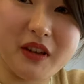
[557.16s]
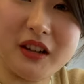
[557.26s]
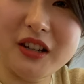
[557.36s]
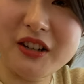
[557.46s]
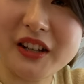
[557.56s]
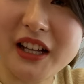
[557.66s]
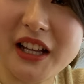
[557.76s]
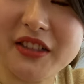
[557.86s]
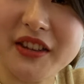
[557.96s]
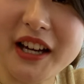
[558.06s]
Look
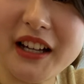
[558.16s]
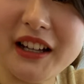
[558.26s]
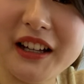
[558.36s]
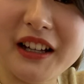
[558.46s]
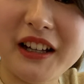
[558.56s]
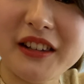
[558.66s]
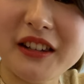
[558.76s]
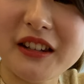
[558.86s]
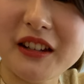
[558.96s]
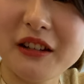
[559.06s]
at that.
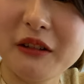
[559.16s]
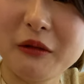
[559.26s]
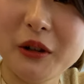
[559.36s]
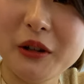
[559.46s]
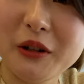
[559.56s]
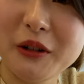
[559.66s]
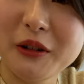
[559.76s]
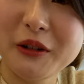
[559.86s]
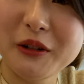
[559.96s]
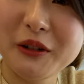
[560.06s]

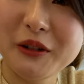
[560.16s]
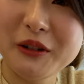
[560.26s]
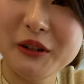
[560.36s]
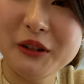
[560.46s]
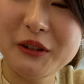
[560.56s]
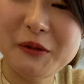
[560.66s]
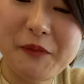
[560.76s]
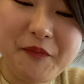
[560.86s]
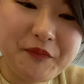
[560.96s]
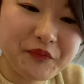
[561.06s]
Whoa.
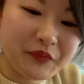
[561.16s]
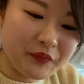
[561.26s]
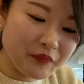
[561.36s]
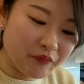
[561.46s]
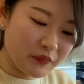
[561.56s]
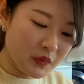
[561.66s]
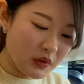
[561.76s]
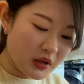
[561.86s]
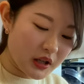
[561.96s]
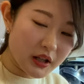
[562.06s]

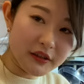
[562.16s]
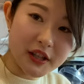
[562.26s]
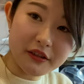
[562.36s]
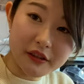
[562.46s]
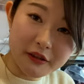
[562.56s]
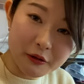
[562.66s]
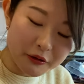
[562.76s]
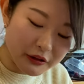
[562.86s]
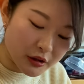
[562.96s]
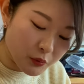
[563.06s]
I guess that's the
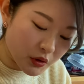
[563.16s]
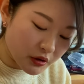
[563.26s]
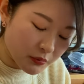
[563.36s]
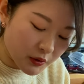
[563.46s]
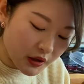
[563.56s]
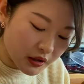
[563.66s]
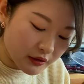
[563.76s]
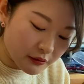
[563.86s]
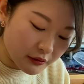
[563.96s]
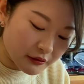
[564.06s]
sauce, so I'm not gonna put any
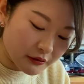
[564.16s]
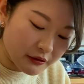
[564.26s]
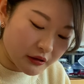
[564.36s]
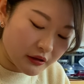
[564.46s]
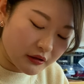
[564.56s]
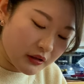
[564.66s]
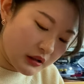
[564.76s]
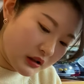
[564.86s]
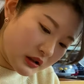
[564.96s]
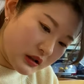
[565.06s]
soy sauce on.
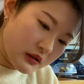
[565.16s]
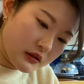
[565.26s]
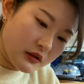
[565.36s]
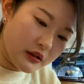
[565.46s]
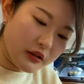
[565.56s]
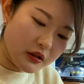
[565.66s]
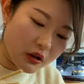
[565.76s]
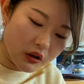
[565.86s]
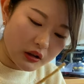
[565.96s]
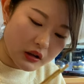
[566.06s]
Is it
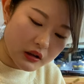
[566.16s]
hot?